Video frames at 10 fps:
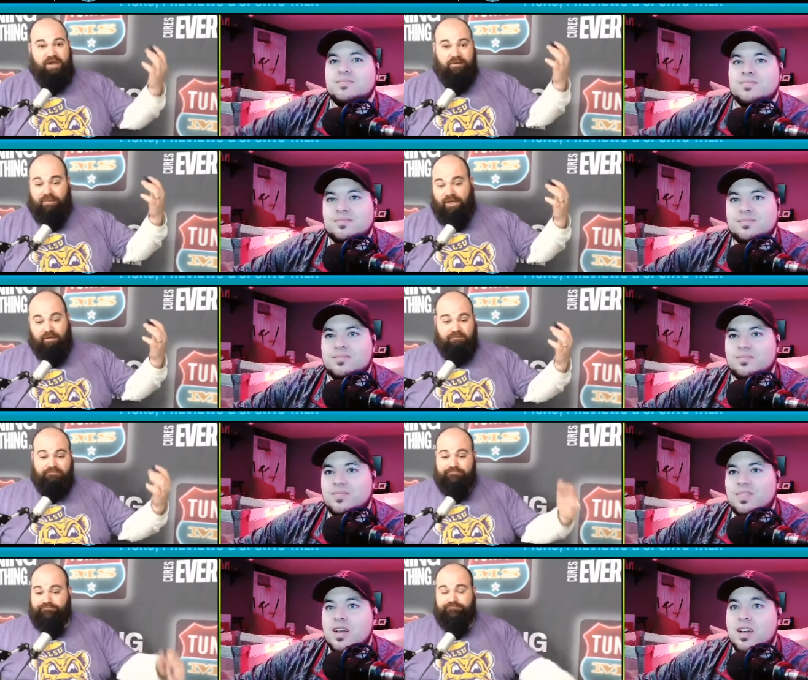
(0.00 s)
Speaker 1: about.
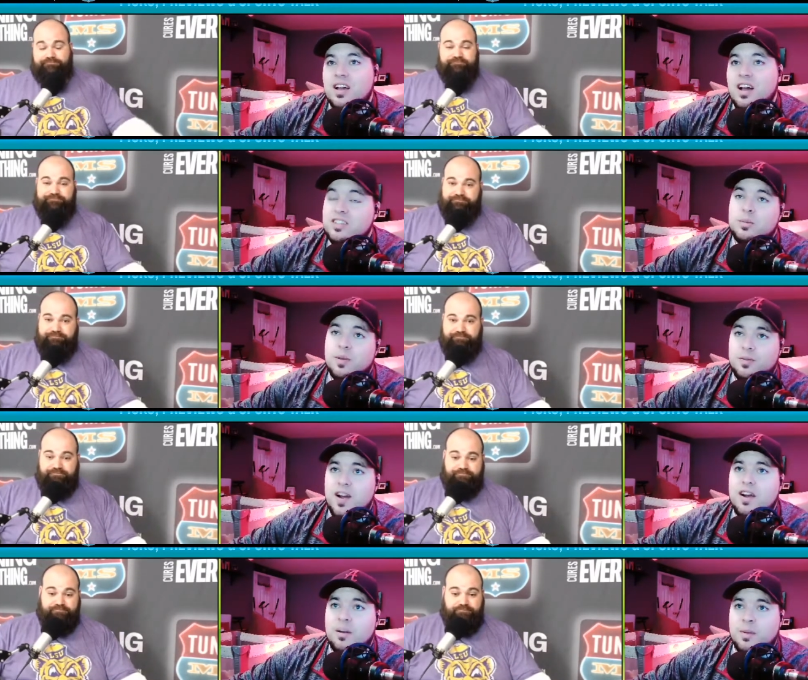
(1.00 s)
Speaker 2: And to be
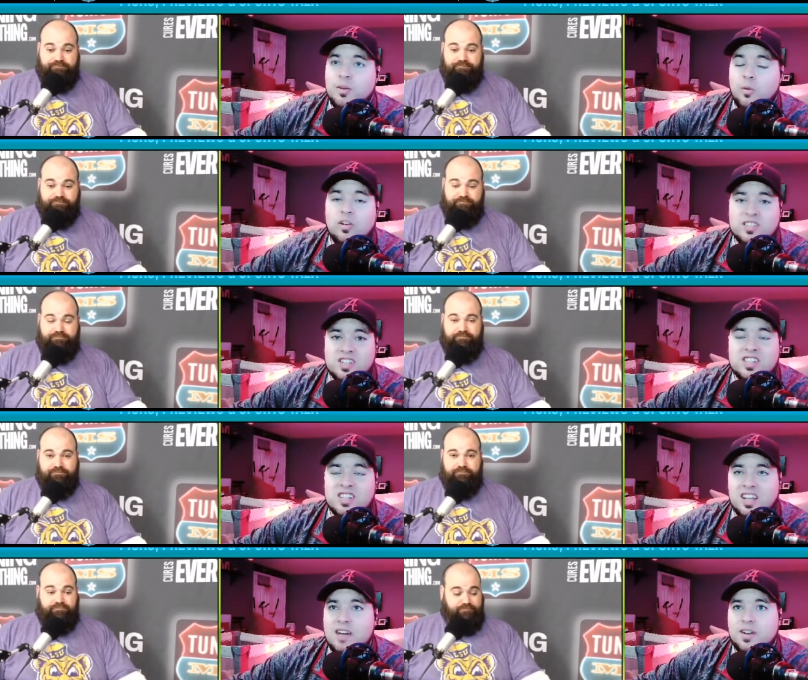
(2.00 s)
fair, I mean New Orleans is
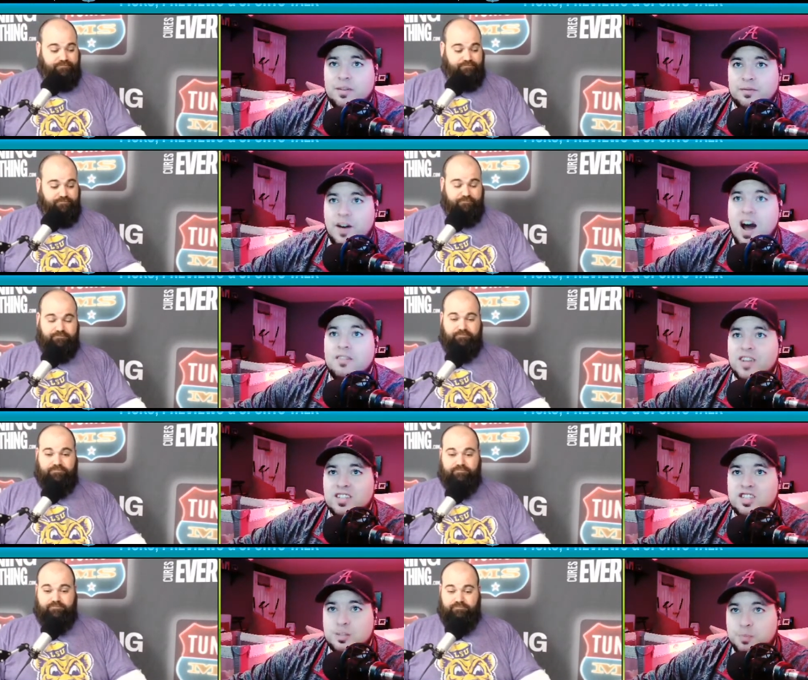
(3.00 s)
11 and five against
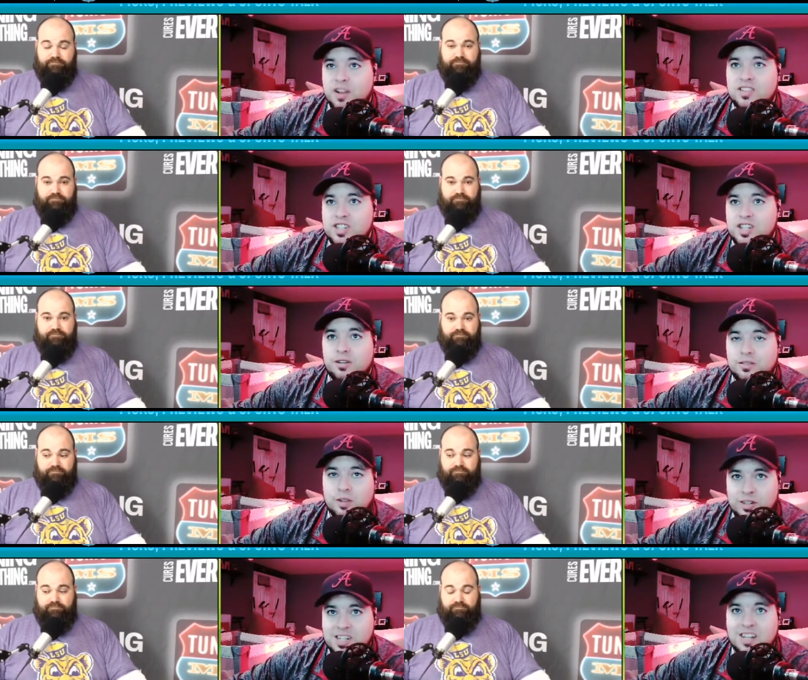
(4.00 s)
the spread this year,
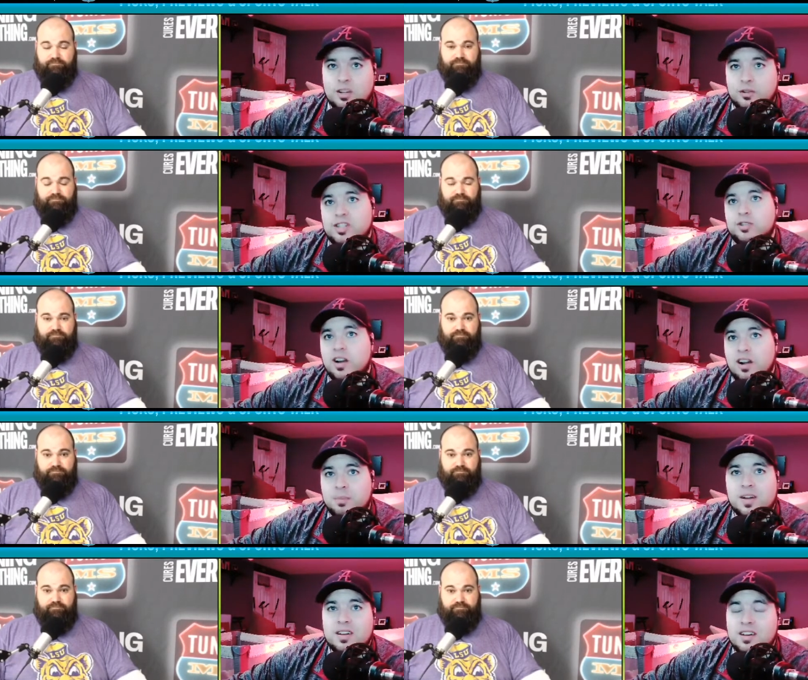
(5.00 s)
13 and three straight up.
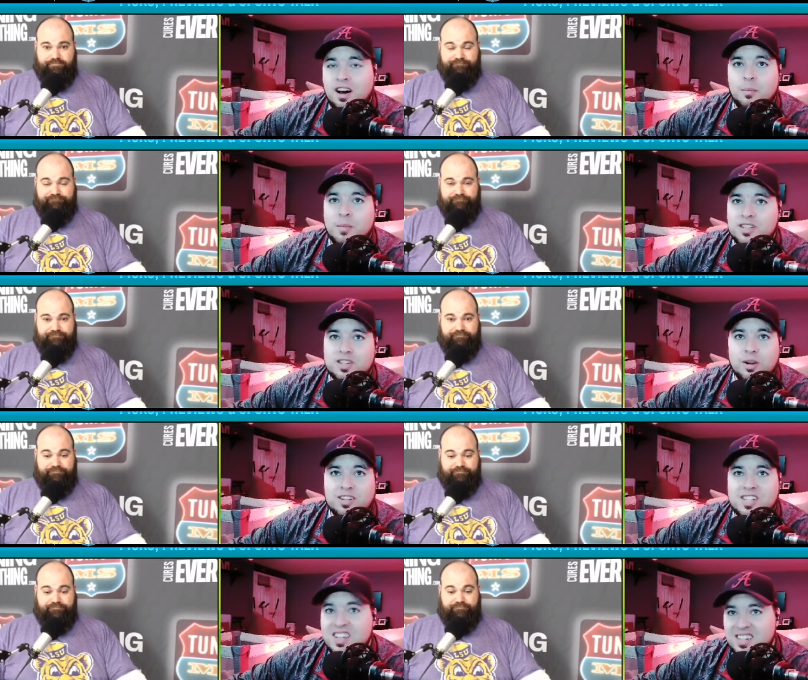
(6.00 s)
Uh, Minnesota
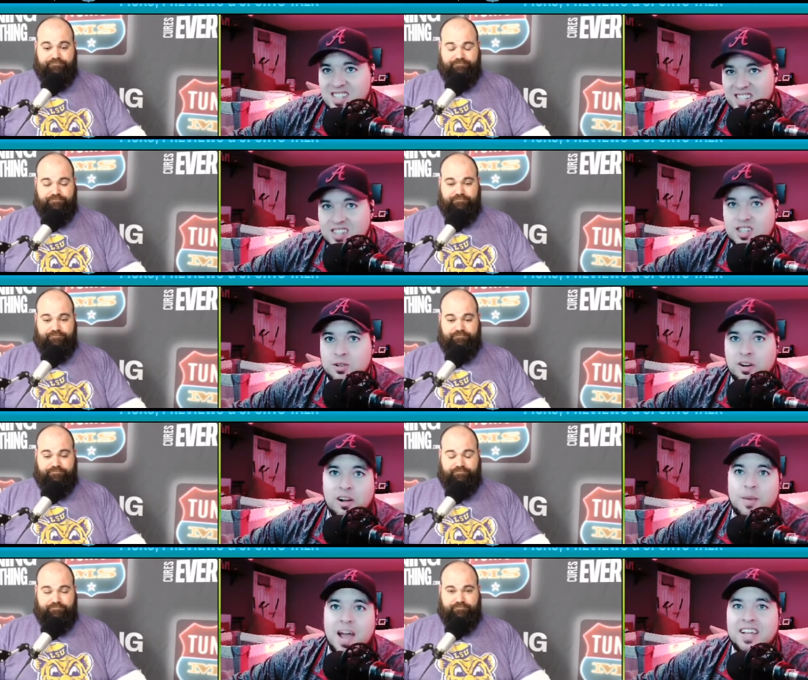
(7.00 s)
10 and six straight
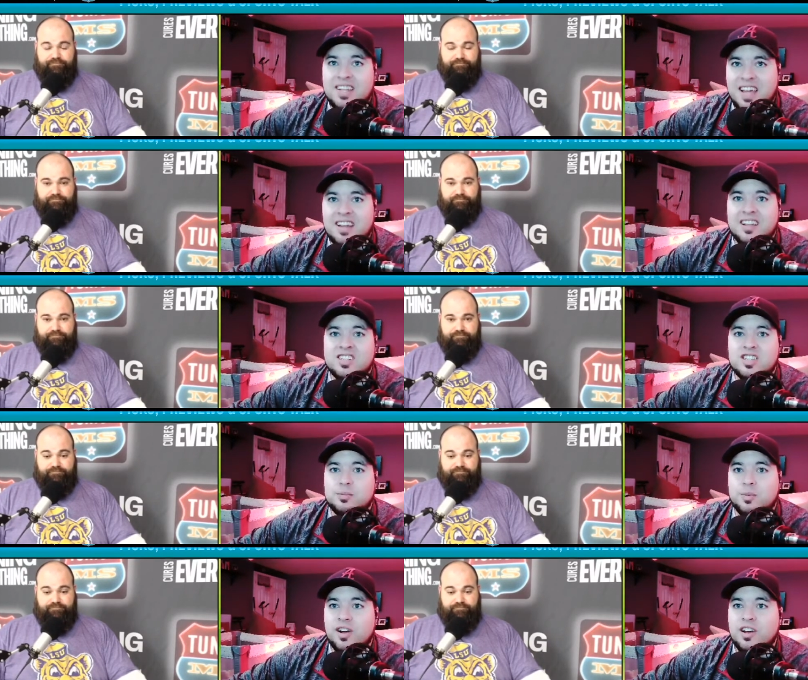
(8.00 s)
up, eight and eight against the
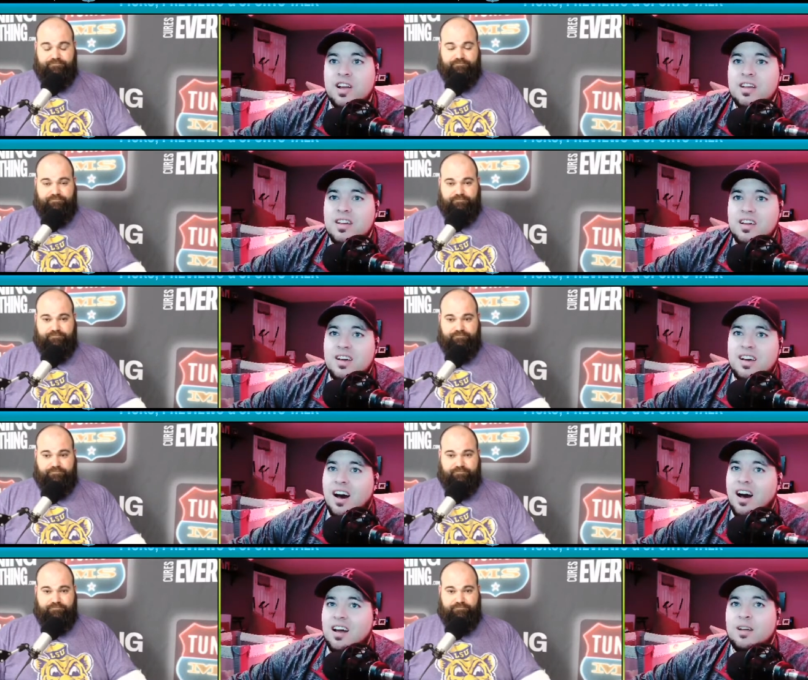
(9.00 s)
spread.
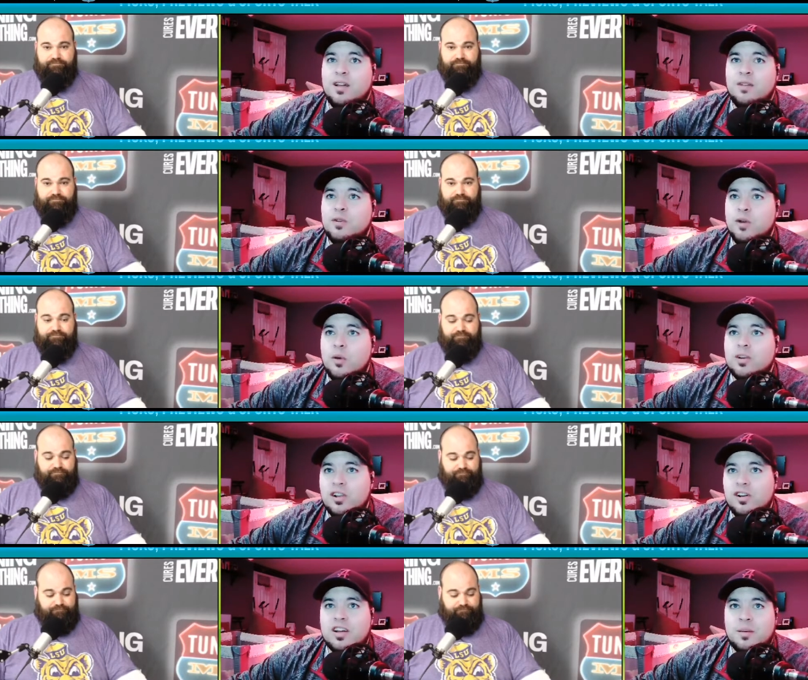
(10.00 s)
Uh, if you go and
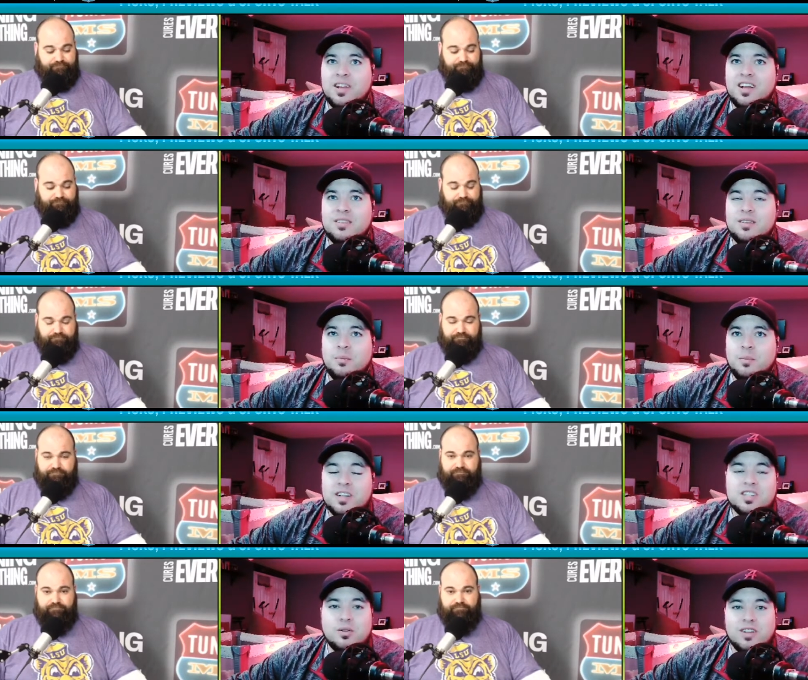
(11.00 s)
look, I mean,
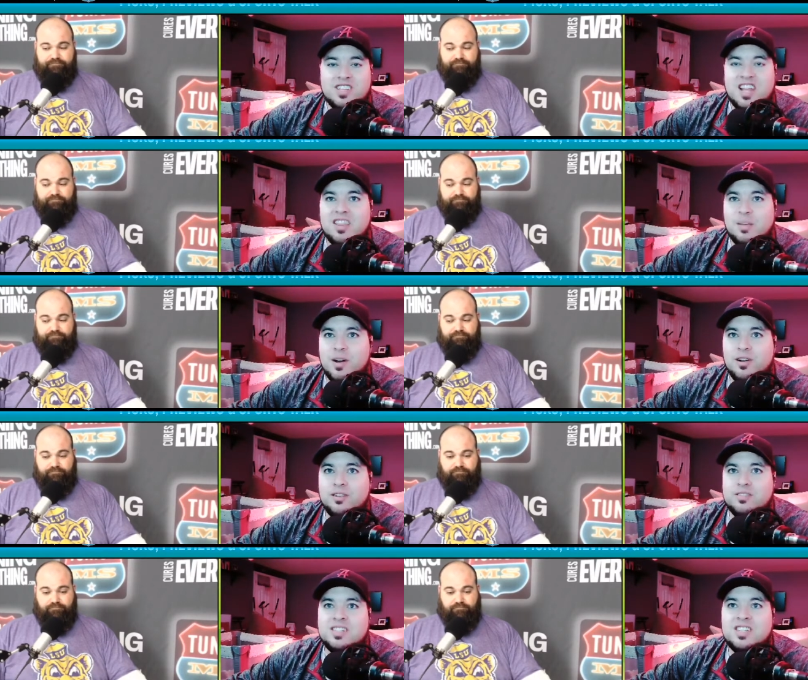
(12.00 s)
Minnesota has had the better
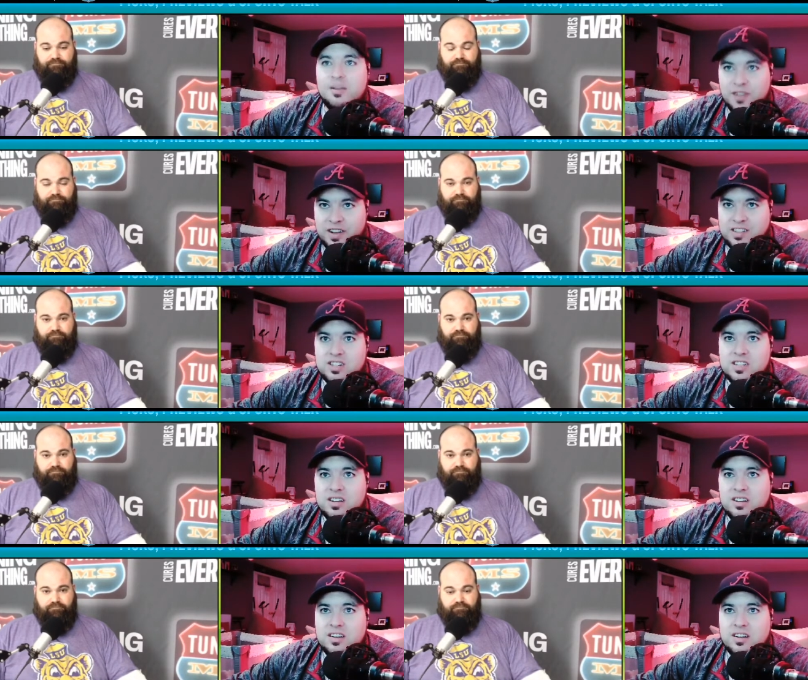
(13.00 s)
defense
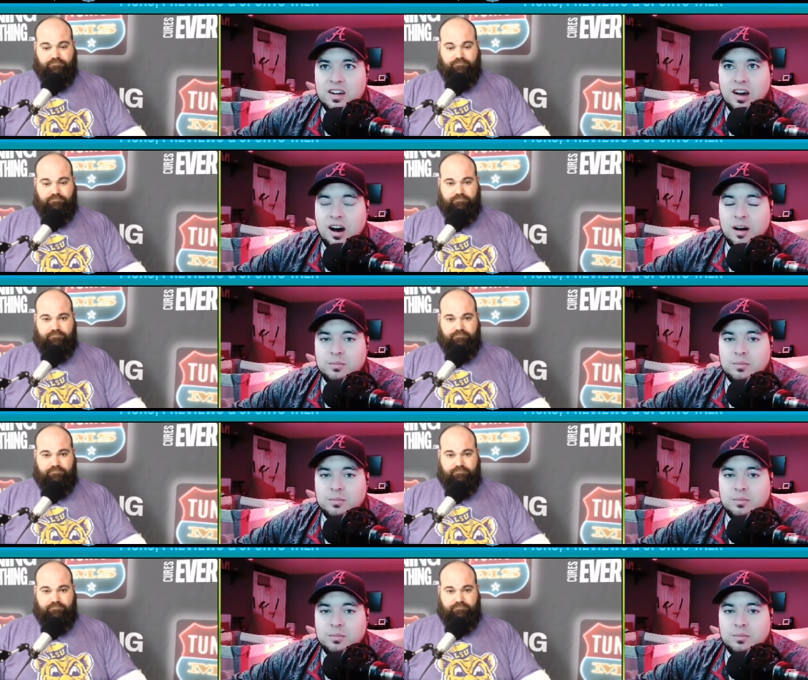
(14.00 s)
uh,